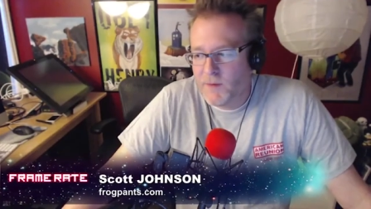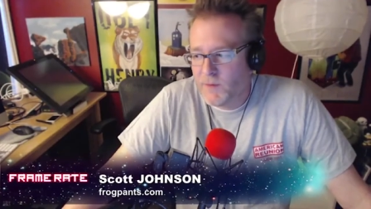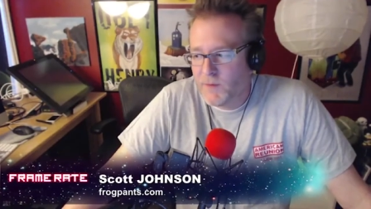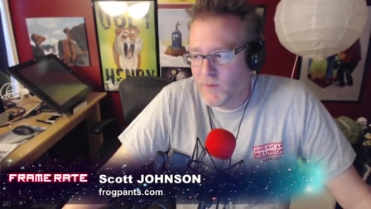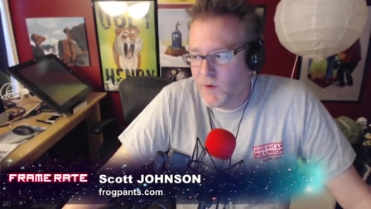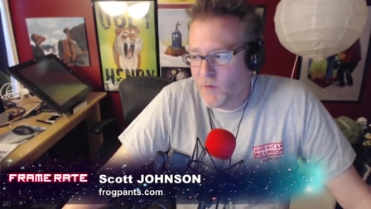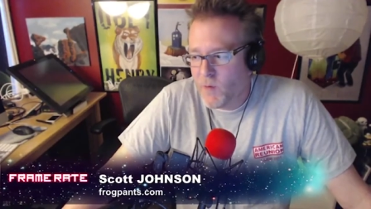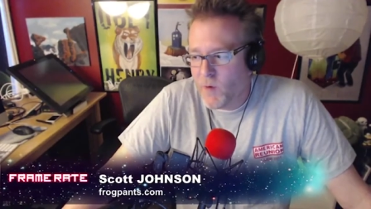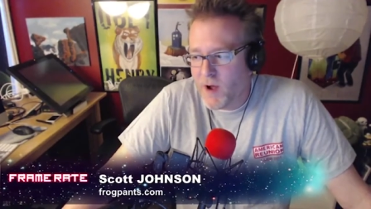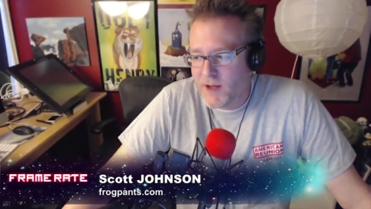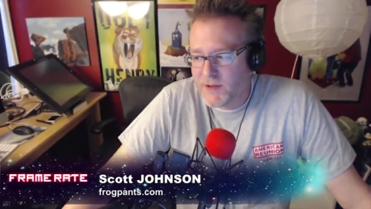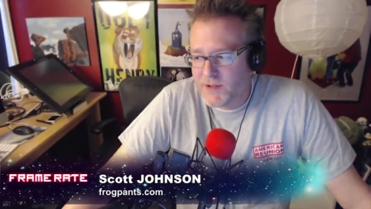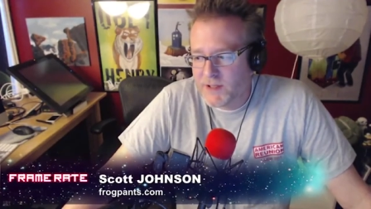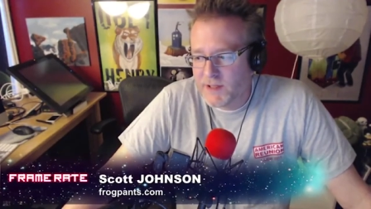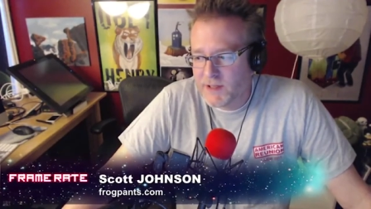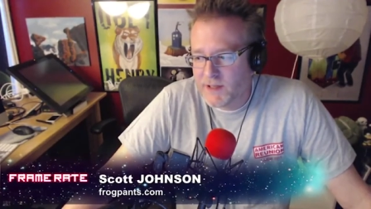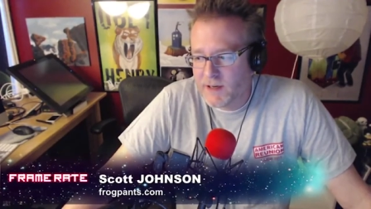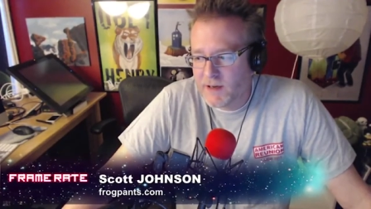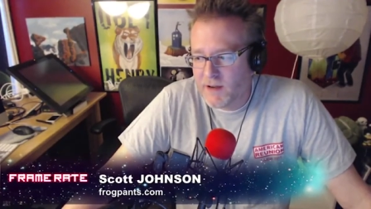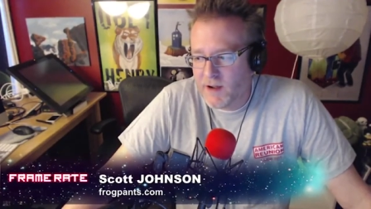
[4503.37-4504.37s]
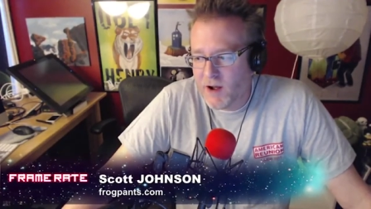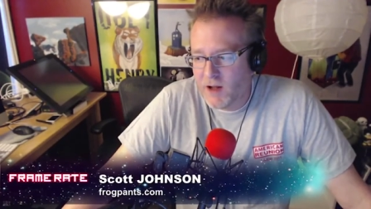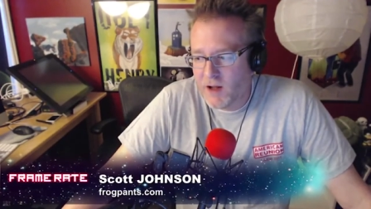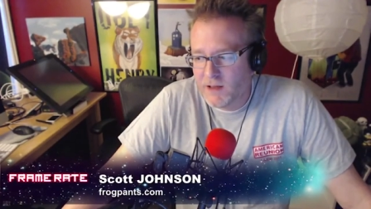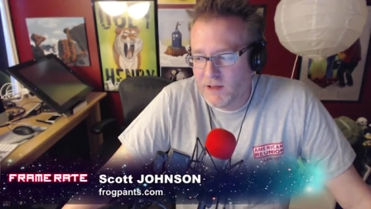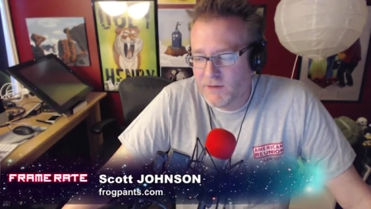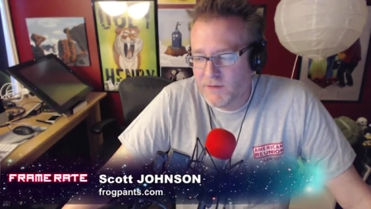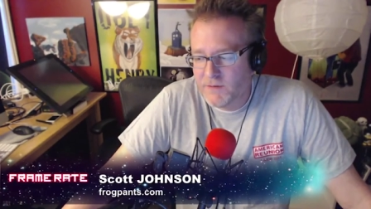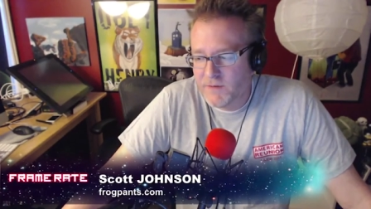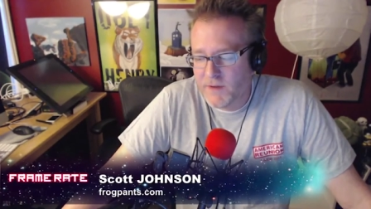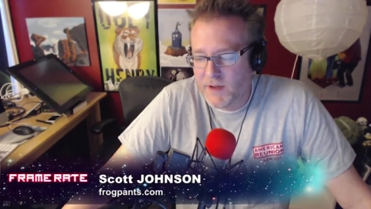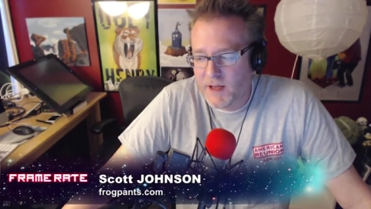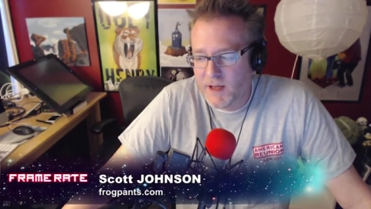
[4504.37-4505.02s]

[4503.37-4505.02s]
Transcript: I've been rewatching all of.